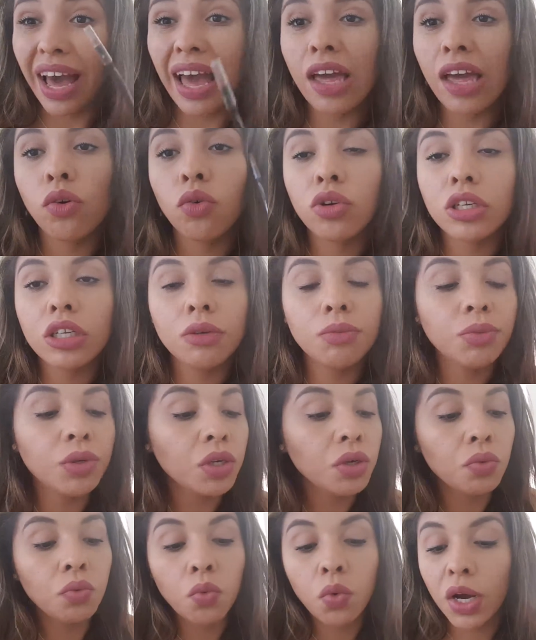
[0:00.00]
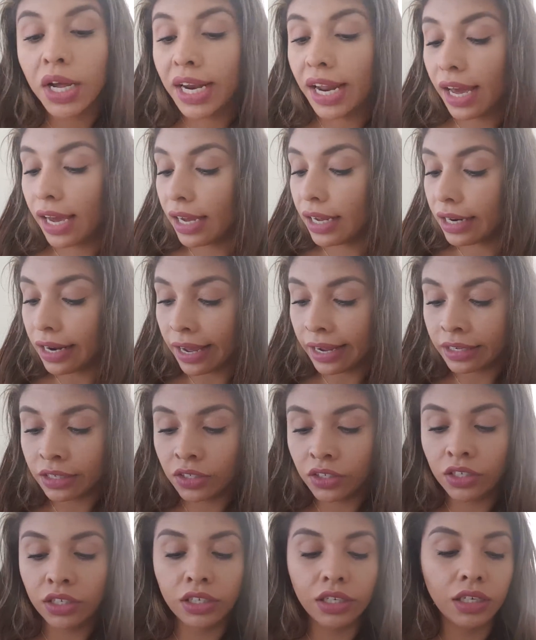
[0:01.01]
I only bring one
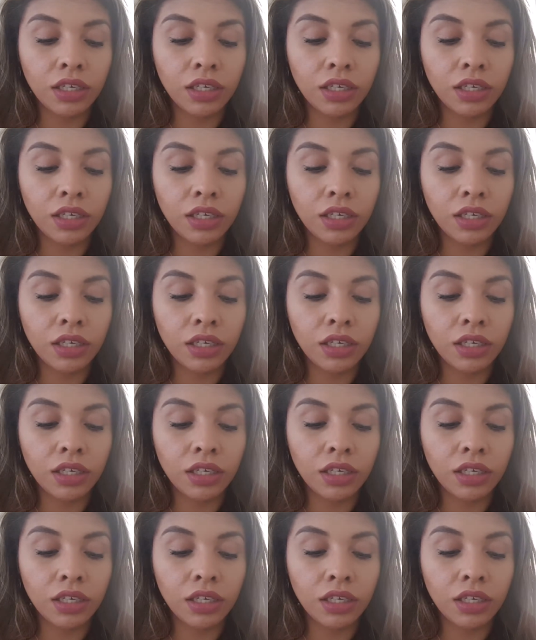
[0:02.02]
eyeliner,